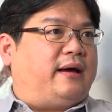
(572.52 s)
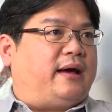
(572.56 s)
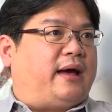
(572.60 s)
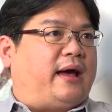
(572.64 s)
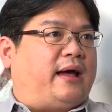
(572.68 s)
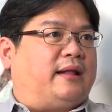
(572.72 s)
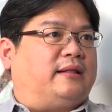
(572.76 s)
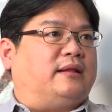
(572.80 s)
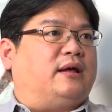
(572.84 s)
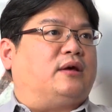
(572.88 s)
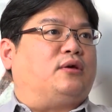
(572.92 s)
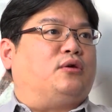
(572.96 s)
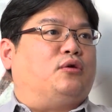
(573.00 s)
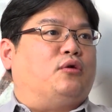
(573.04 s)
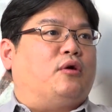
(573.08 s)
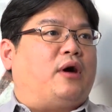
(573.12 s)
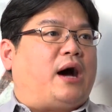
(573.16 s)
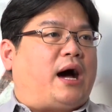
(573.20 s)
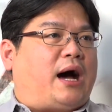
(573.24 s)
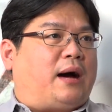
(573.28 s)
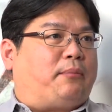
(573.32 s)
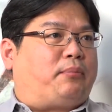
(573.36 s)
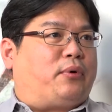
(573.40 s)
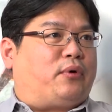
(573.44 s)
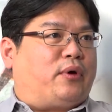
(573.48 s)
And
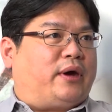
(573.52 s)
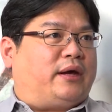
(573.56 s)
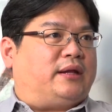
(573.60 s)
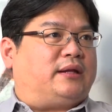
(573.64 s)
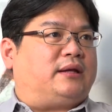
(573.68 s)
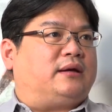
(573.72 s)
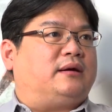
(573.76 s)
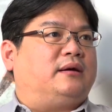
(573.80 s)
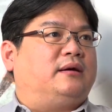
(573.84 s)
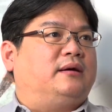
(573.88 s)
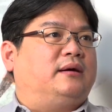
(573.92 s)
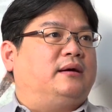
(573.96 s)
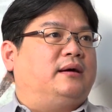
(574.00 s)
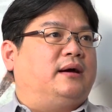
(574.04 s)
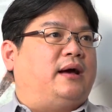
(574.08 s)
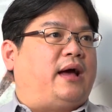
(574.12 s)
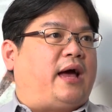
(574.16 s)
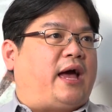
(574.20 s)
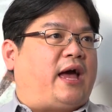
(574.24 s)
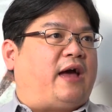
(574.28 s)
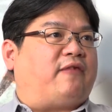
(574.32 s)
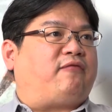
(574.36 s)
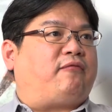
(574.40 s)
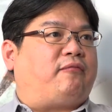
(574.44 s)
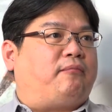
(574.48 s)
your operate
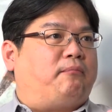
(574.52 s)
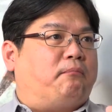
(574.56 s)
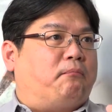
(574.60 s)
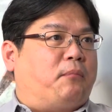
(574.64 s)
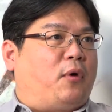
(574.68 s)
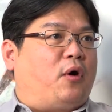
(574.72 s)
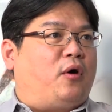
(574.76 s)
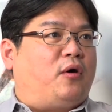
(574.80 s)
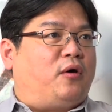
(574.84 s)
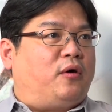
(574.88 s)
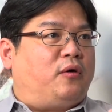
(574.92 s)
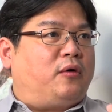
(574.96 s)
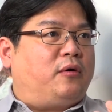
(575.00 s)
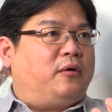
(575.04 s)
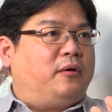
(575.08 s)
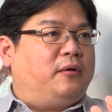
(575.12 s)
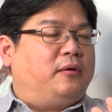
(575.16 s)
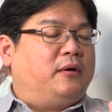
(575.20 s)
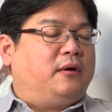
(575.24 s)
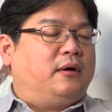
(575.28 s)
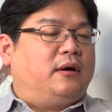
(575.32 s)
have more